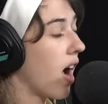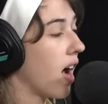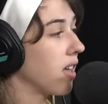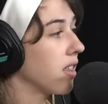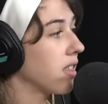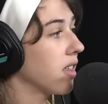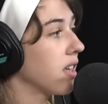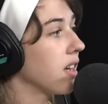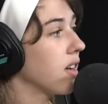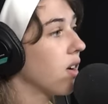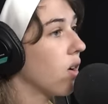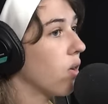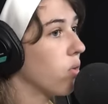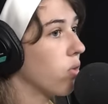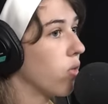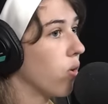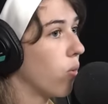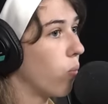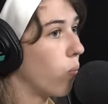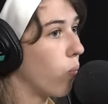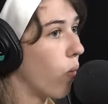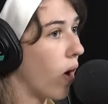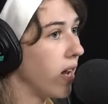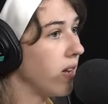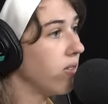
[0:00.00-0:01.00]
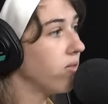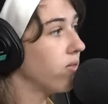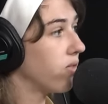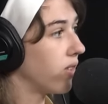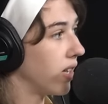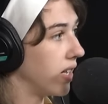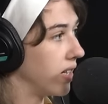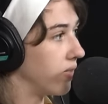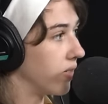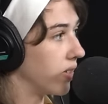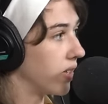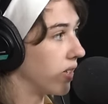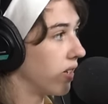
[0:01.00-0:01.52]
I think the white
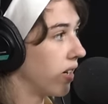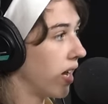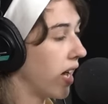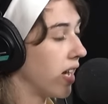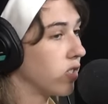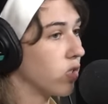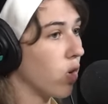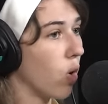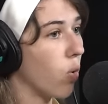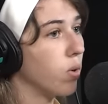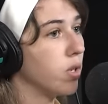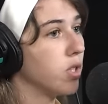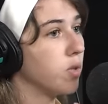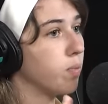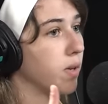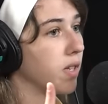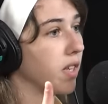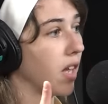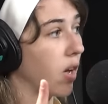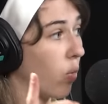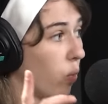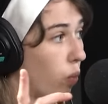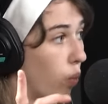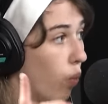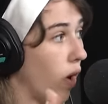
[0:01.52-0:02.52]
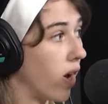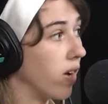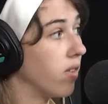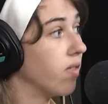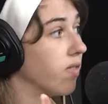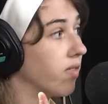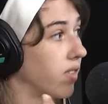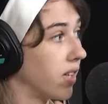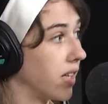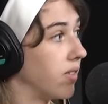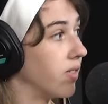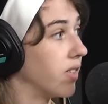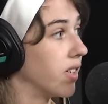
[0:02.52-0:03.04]
flavor has always been like one
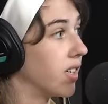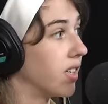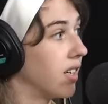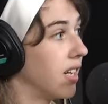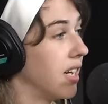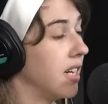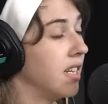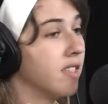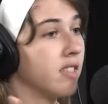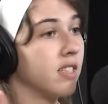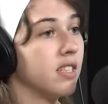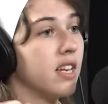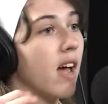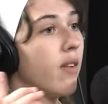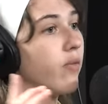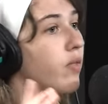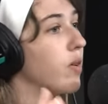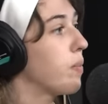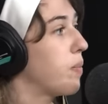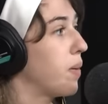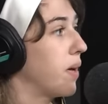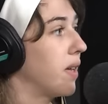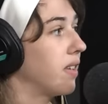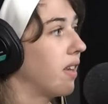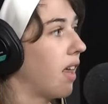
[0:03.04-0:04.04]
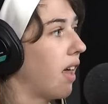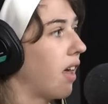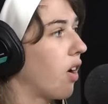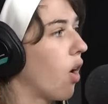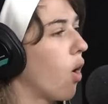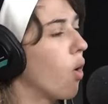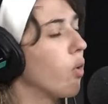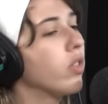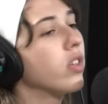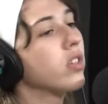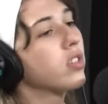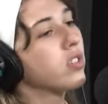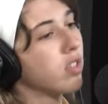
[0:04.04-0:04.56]
flavor. It has never been like
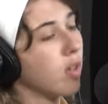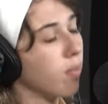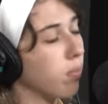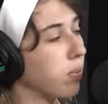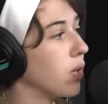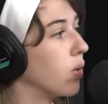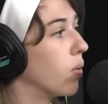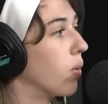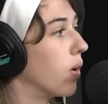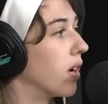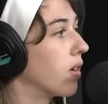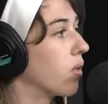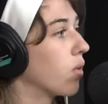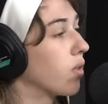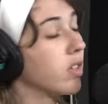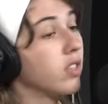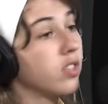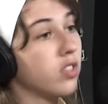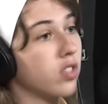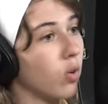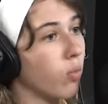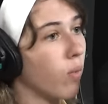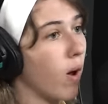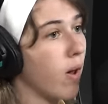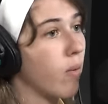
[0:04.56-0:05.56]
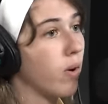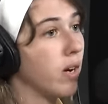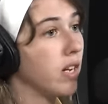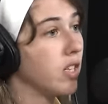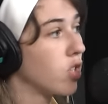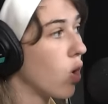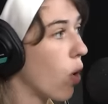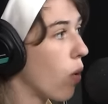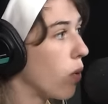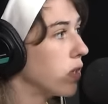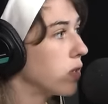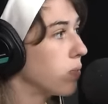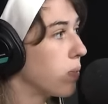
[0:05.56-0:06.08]
oh this is the blue one or this is the red one. It's
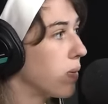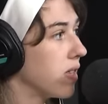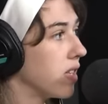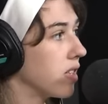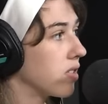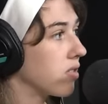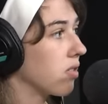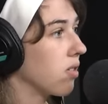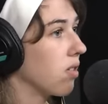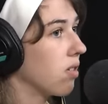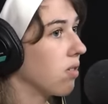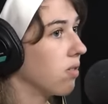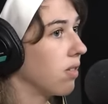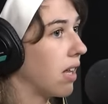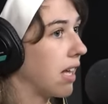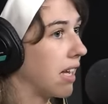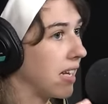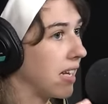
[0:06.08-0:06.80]
always been this like